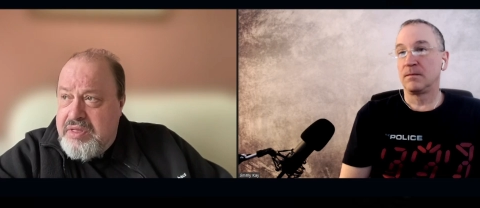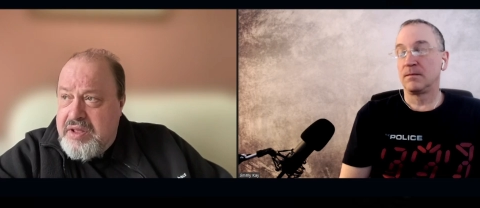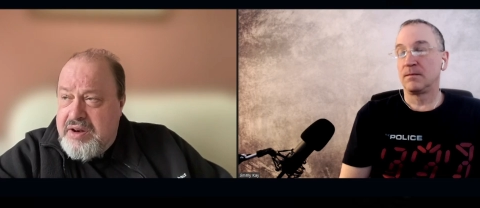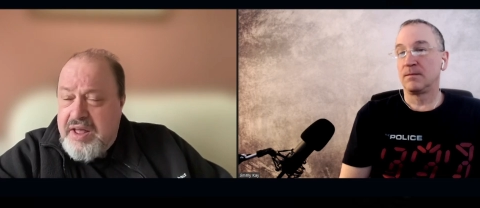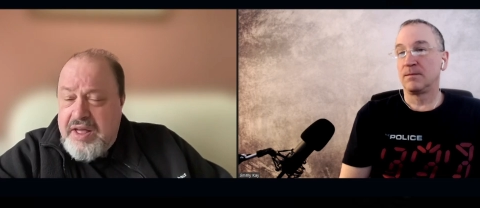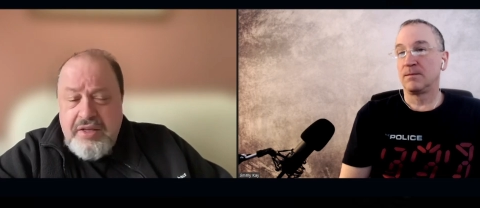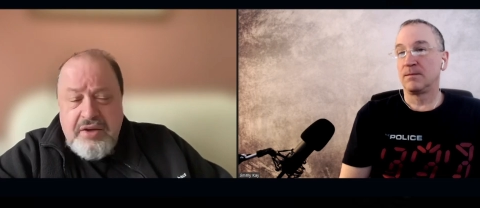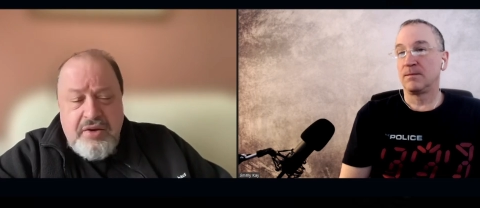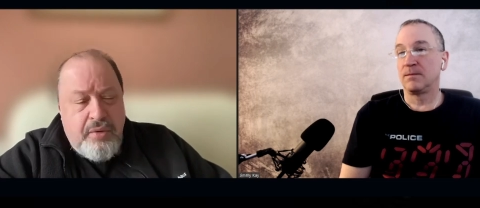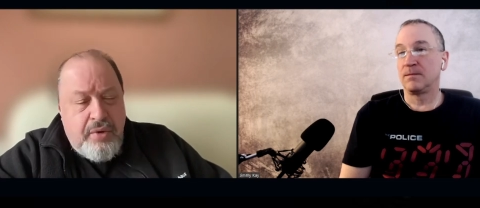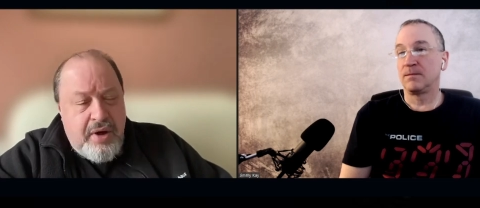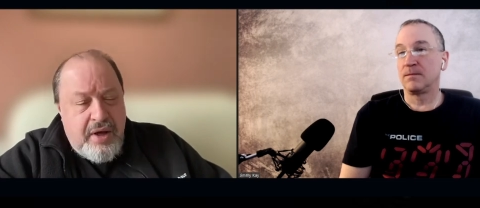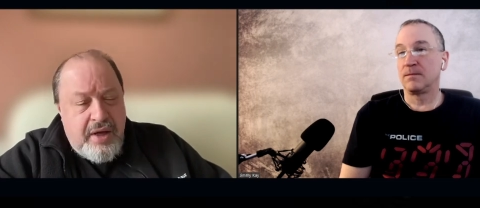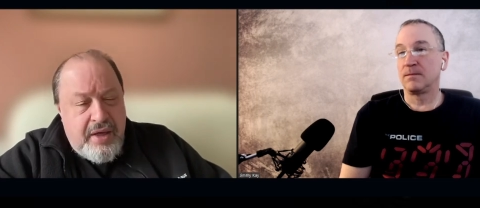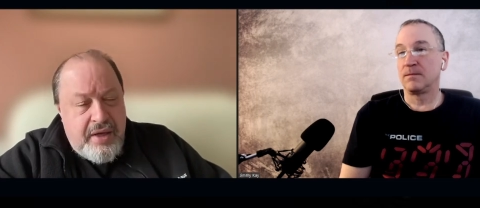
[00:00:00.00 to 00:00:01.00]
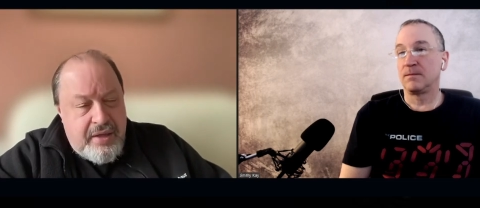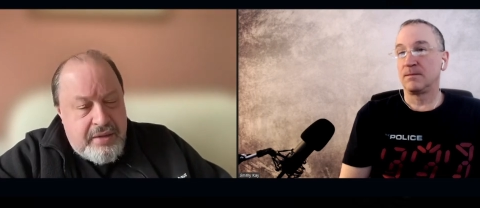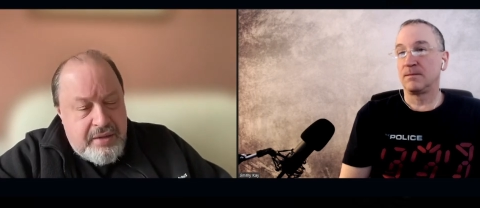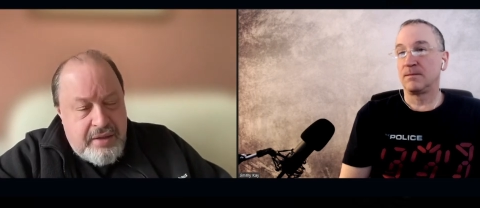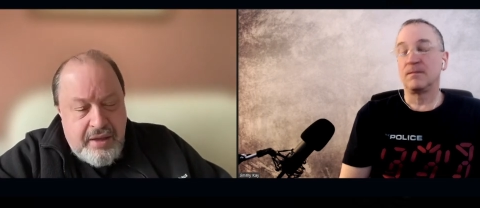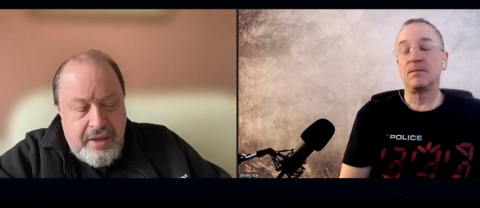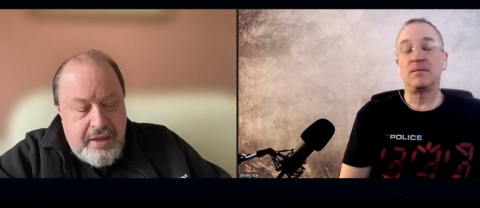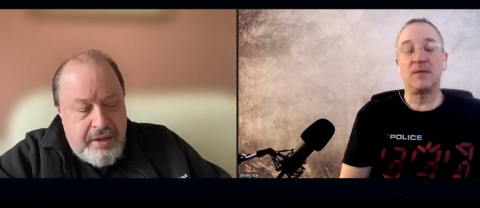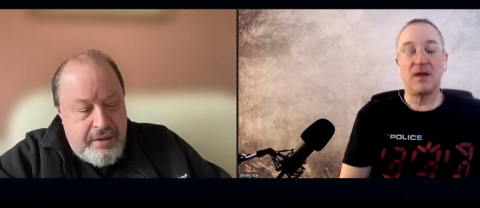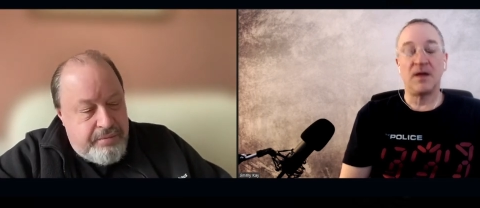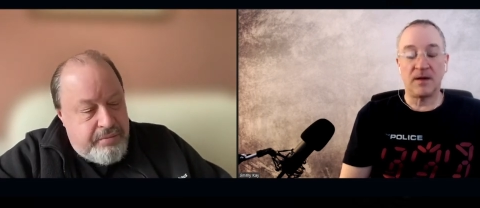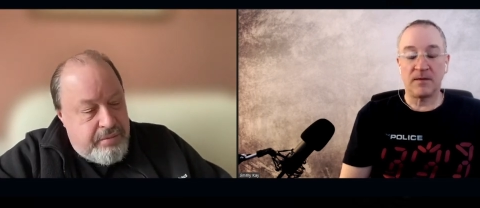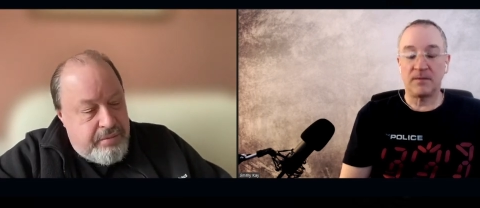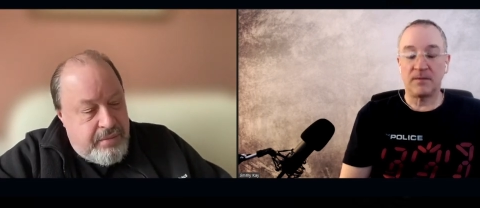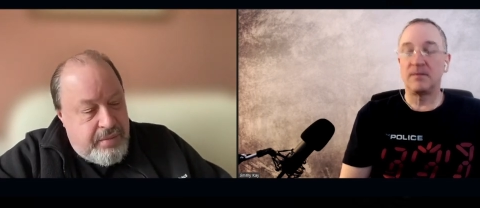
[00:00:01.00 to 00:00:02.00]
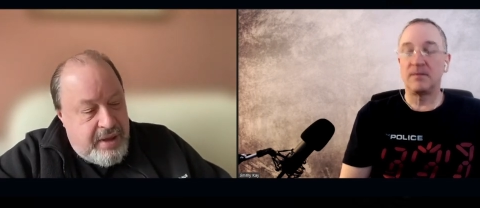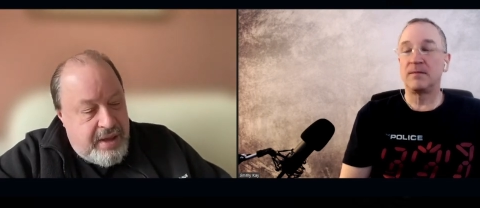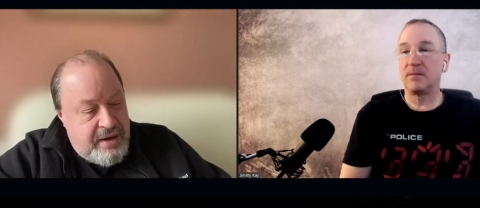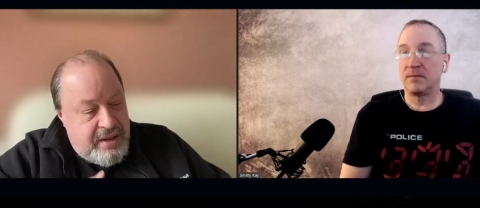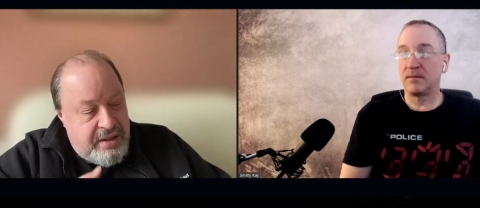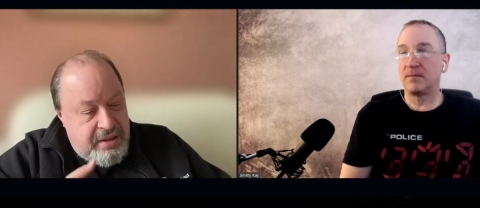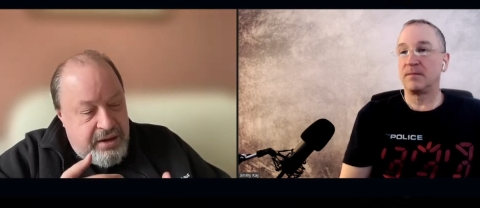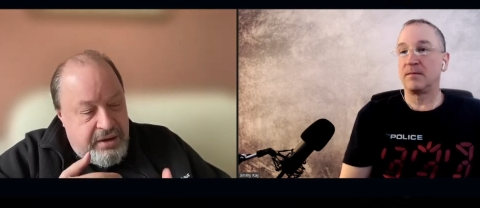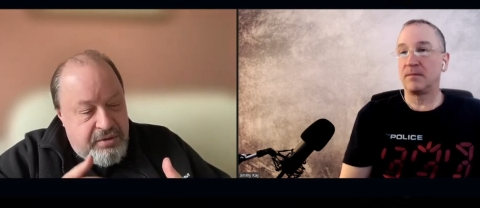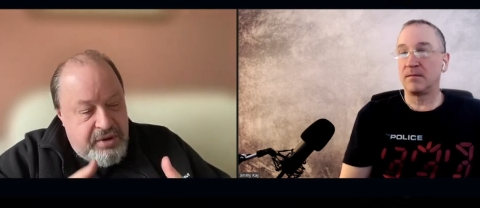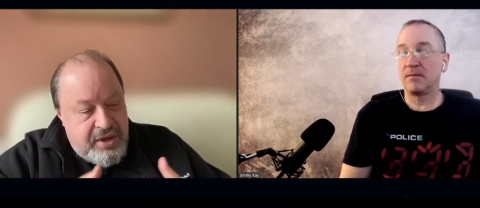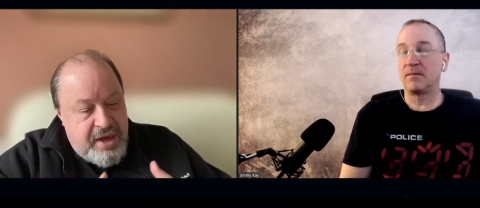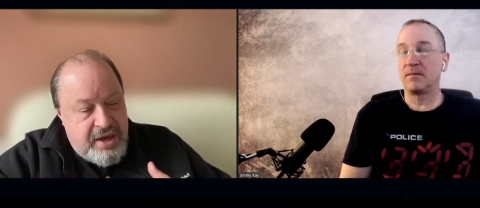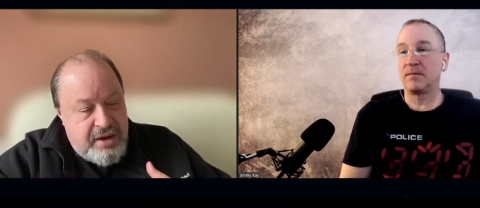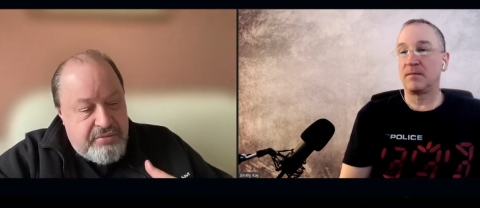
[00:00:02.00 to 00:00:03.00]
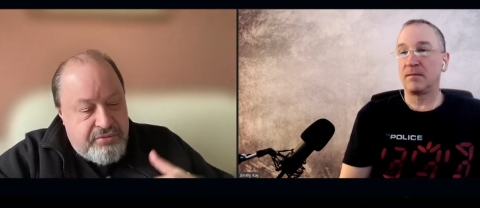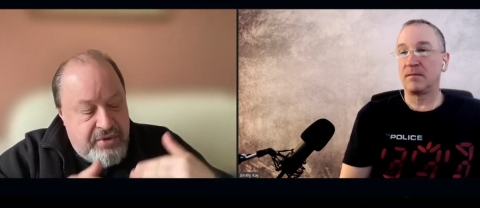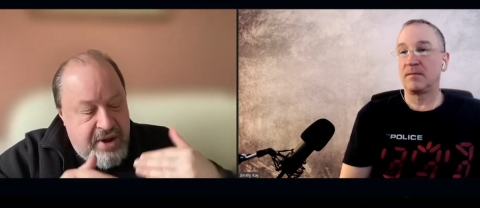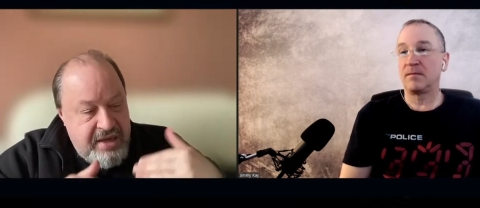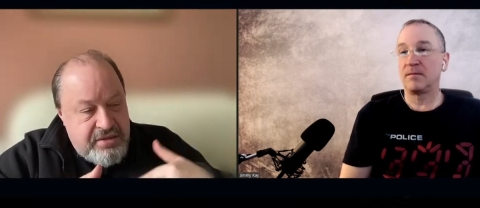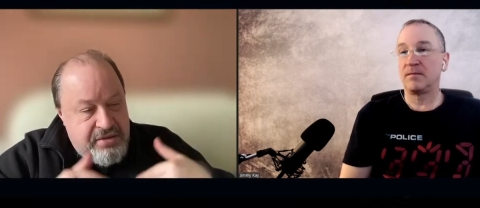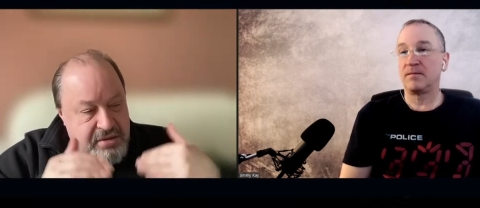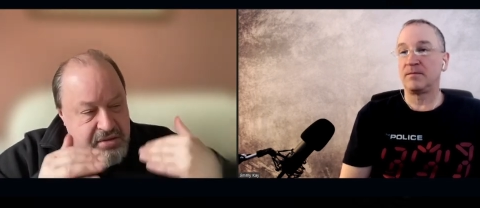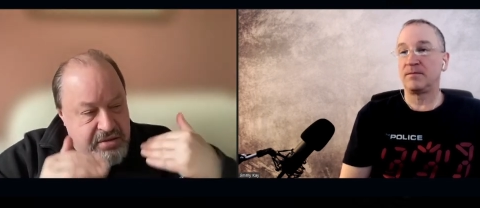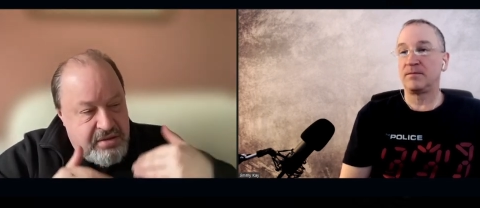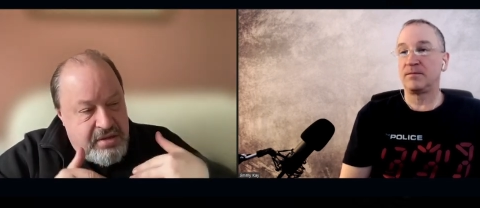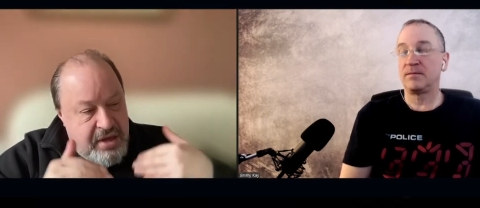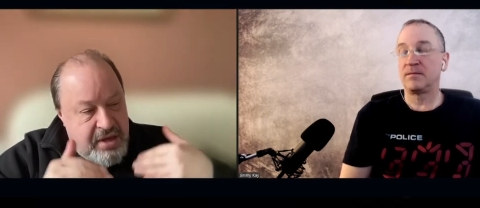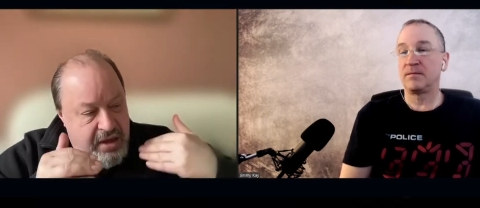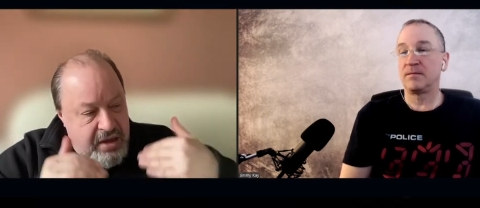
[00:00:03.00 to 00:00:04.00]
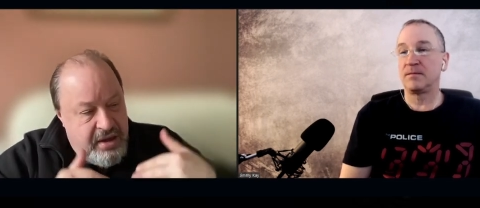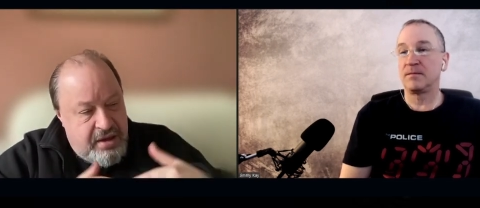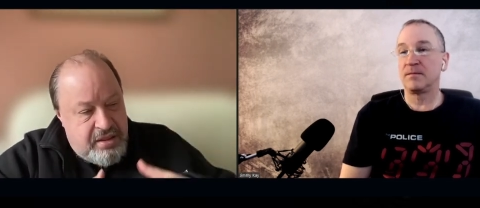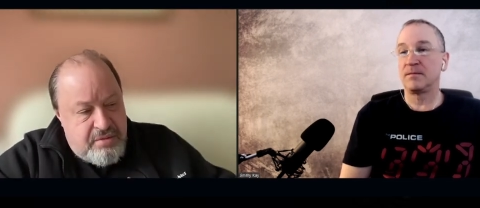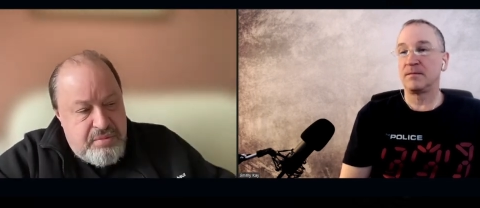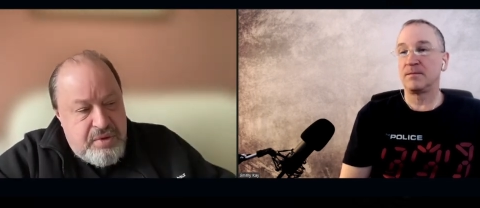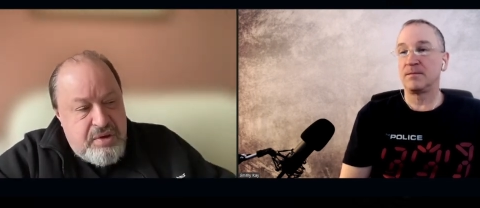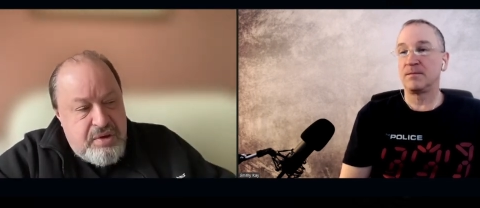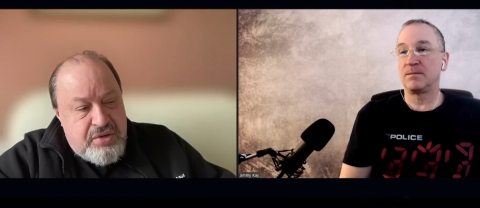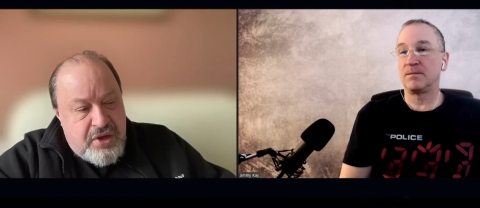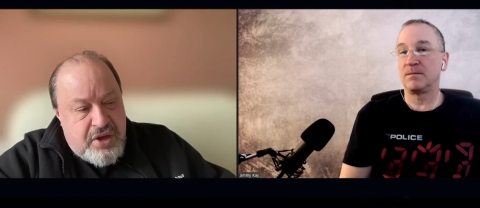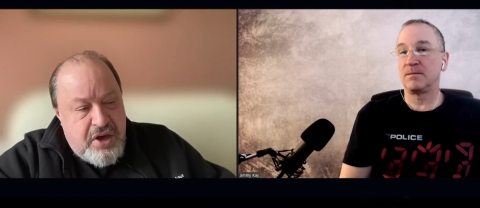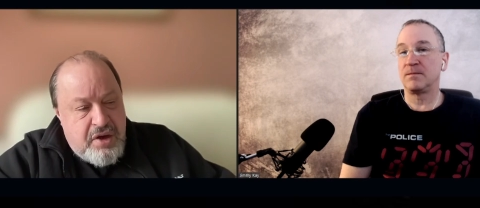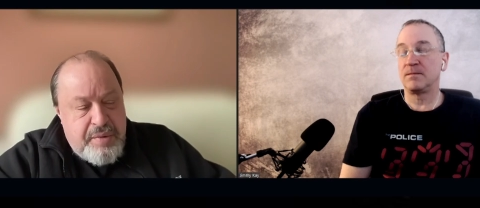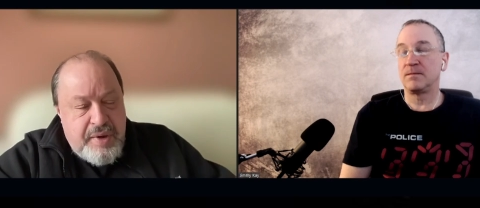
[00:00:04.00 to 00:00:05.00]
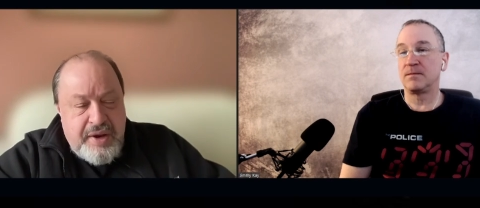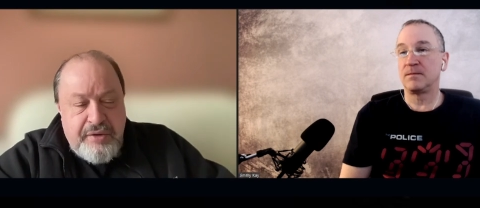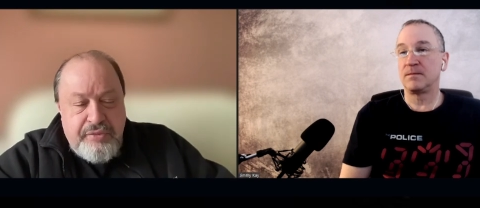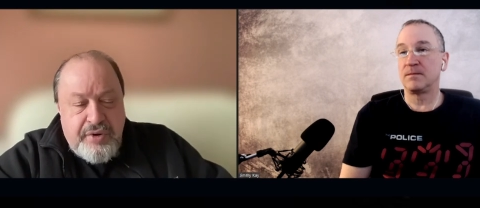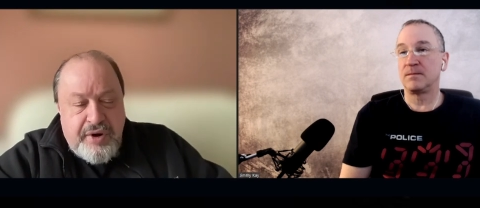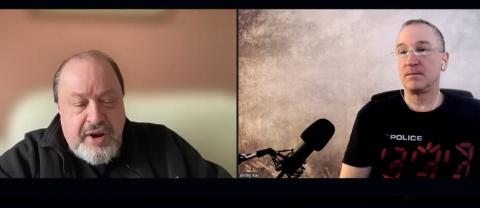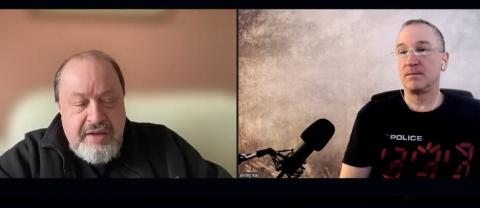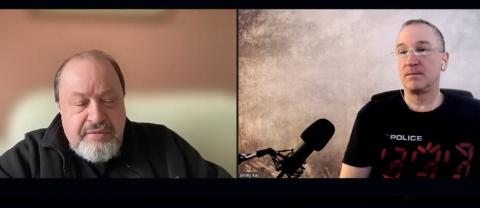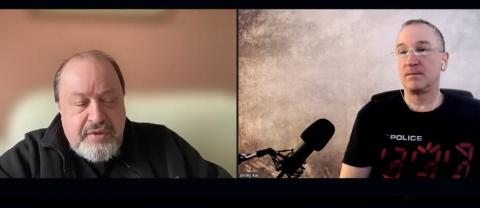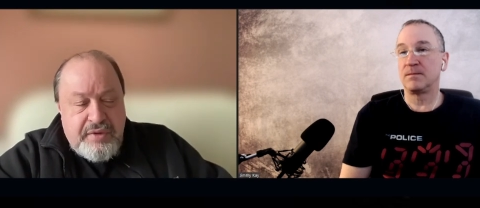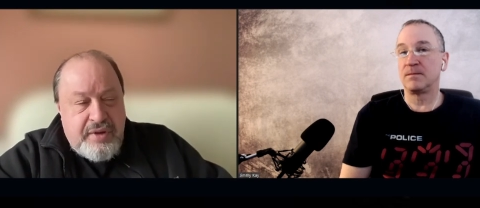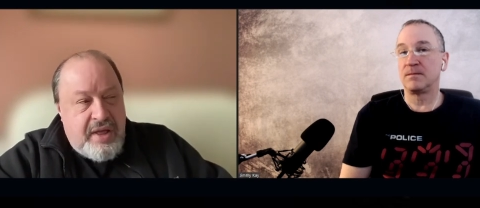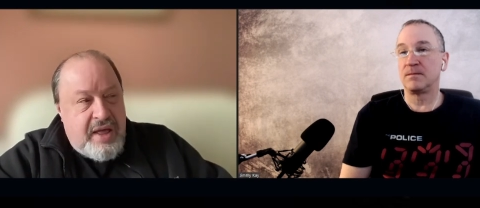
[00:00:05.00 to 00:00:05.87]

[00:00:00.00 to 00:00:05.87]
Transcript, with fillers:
Speaker 1: in, like the choir, um, yeah. and you know, it kind of raises the music up a different level.